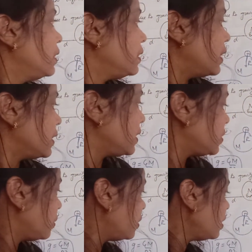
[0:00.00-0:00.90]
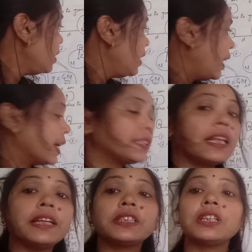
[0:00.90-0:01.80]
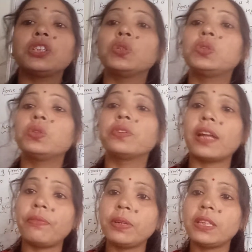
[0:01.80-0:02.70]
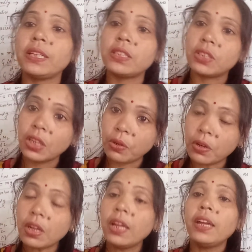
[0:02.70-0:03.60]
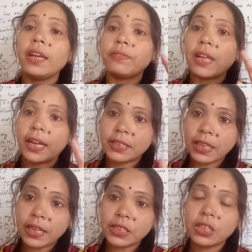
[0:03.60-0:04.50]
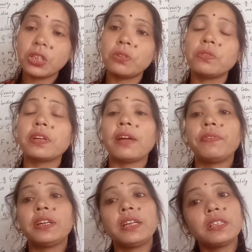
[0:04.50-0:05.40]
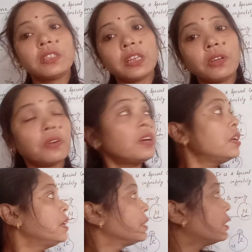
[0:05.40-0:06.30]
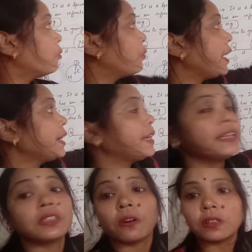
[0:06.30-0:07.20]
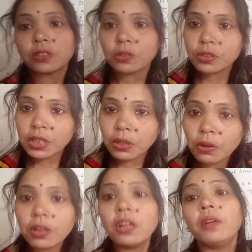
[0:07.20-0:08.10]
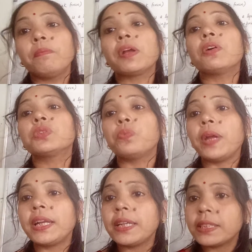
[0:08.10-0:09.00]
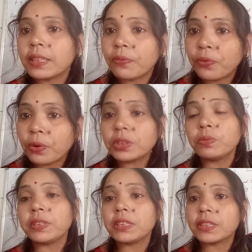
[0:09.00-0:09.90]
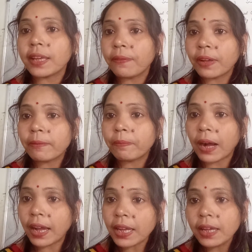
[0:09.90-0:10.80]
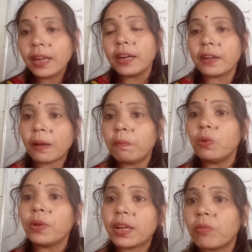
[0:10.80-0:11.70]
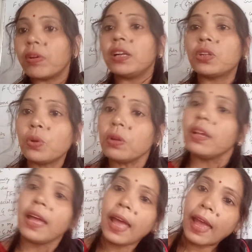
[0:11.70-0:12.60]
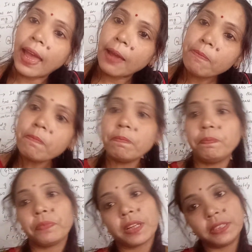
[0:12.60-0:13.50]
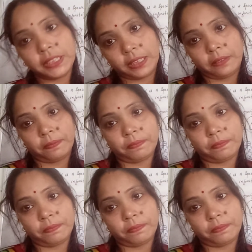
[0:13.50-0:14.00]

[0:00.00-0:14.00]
That is your acceleration due to gravity is 0. If the acceleration due to gravity is 0, the weight is also 0, because weight is the force which is given by W equal to mg.